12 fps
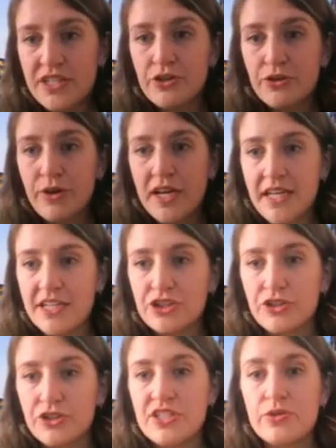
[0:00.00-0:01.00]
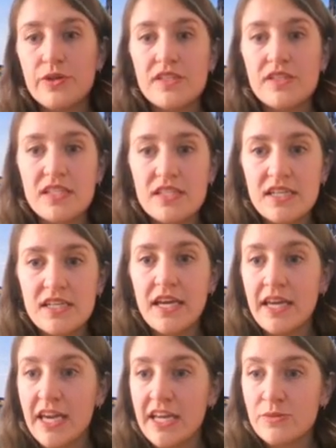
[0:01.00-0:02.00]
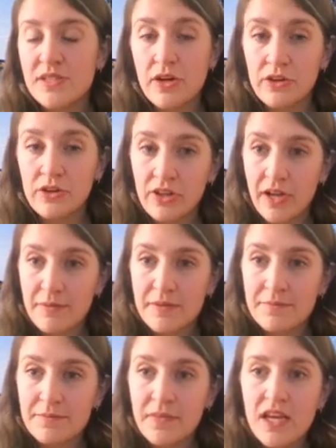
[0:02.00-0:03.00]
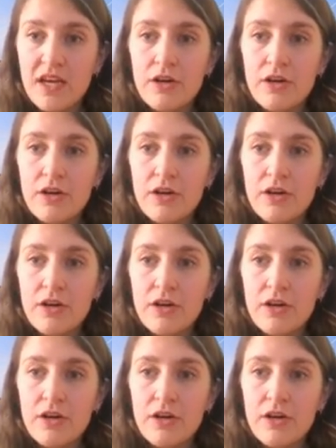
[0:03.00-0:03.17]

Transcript: integrate nature into existing engagements on climate.